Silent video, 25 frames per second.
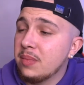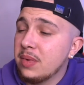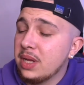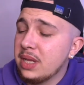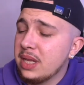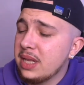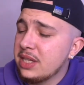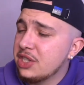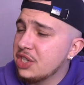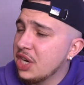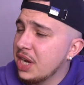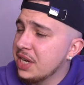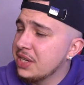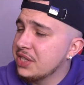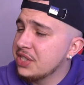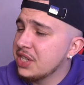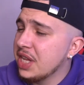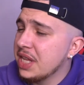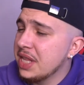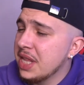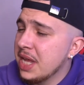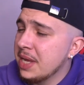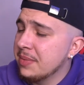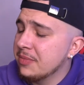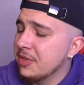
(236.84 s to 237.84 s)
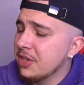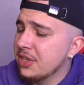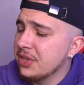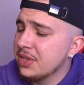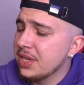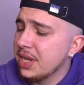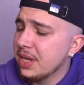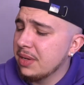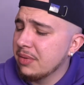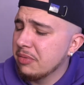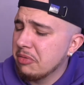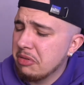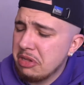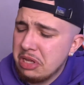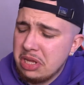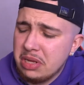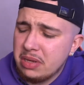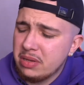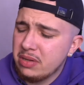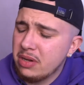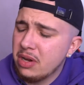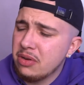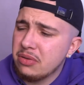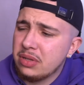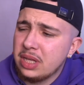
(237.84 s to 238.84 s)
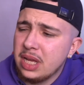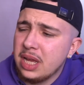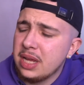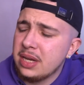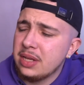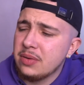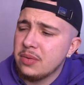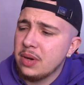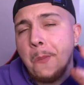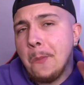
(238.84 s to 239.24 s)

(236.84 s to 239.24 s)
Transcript: They changed their name, didn't they? Yeah, okay, anyway.